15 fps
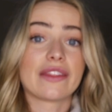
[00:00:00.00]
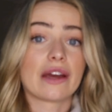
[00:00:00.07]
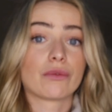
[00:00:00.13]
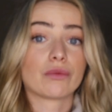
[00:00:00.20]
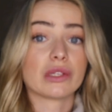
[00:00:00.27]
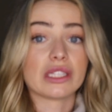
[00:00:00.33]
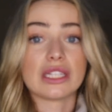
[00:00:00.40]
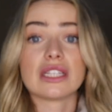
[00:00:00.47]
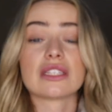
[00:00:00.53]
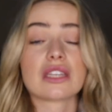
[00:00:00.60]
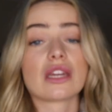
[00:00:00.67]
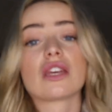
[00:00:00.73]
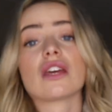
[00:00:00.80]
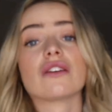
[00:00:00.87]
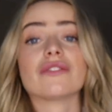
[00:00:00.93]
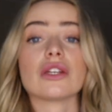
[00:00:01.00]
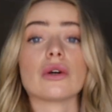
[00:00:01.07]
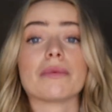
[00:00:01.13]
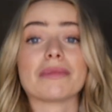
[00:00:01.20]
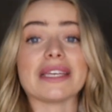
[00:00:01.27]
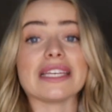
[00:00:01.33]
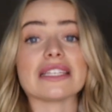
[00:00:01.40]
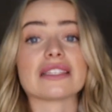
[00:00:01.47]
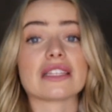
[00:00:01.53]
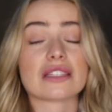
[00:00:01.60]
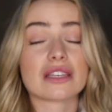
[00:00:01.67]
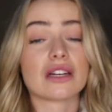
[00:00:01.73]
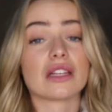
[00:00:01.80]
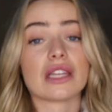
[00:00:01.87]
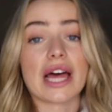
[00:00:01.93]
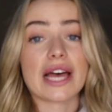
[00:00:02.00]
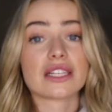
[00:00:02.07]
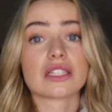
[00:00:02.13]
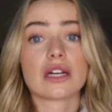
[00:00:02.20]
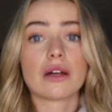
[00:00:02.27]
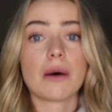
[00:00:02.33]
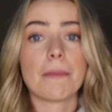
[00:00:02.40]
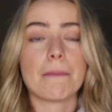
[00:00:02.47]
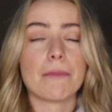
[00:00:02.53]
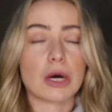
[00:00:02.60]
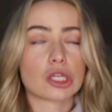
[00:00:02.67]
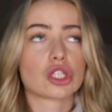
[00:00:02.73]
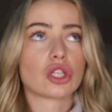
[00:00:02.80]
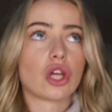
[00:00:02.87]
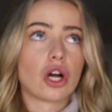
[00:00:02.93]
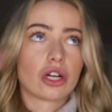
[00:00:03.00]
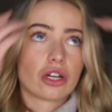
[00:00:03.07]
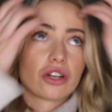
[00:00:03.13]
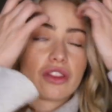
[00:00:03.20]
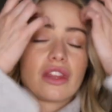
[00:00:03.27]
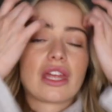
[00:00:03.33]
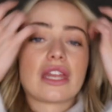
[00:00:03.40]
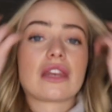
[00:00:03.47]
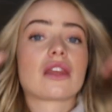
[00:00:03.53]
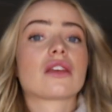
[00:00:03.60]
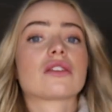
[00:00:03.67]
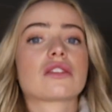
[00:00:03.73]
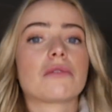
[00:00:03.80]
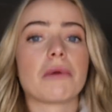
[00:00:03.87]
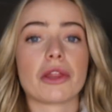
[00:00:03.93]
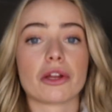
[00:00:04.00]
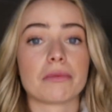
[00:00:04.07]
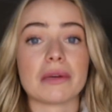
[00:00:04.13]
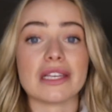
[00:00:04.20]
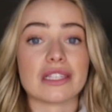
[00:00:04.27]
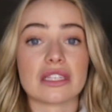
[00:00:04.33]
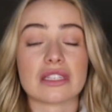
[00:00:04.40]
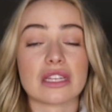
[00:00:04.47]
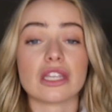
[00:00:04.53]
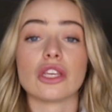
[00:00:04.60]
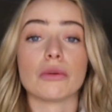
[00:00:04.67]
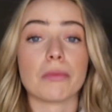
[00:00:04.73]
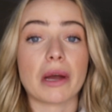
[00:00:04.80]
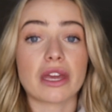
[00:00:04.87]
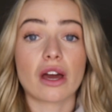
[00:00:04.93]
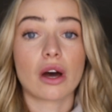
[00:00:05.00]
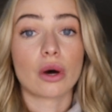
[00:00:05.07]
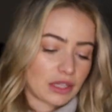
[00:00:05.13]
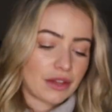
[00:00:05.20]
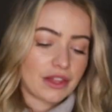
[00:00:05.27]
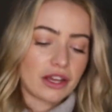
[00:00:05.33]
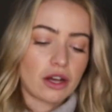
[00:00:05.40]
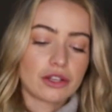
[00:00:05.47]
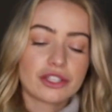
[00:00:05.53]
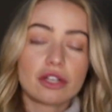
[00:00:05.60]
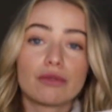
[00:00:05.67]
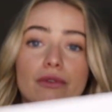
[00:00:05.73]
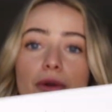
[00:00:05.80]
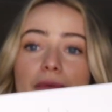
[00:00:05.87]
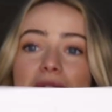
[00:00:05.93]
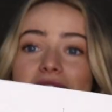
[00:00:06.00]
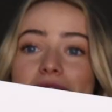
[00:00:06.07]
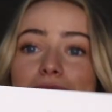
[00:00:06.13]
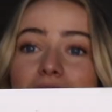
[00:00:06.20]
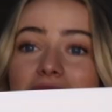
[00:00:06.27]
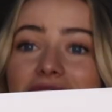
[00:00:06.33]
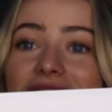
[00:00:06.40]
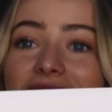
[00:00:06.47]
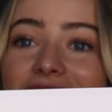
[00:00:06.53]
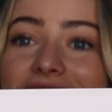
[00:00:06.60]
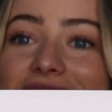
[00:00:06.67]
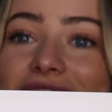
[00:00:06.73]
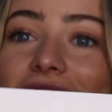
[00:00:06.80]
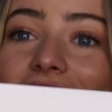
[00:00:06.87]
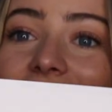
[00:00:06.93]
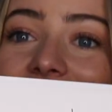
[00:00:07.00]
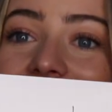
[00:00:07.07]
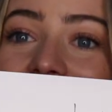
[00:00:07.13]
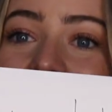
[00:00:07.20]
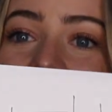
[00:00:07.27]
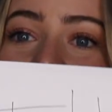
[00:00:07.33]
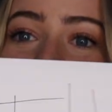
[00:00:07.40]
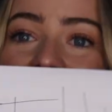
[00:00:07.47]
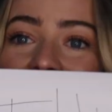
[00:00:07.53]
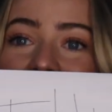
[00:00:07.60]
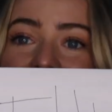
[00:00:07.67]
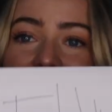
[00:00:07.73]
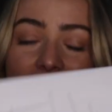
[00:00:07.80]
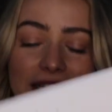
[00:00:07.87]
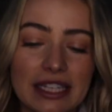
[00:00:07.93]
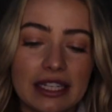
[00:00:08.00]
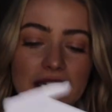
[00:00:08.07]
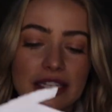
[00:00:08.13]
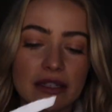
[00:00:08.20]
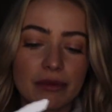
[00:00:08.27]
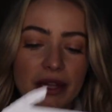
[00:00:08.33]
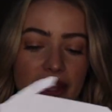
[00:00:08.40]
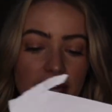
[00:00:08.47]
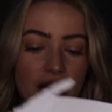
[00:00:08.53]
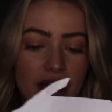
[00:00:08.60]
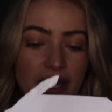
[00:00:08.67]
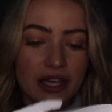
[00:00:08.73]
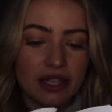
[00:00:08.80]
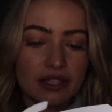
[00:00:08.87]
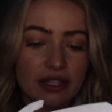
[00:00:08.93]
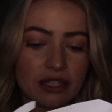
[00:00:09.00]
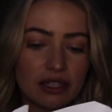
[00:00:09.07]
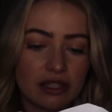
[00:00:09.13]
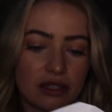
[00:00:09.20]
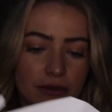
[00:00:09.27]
that really is going to give you a piece that's going to last much longer than some other pieces that you might own. They also wrote me this really nice card. It says Elizabeth on it.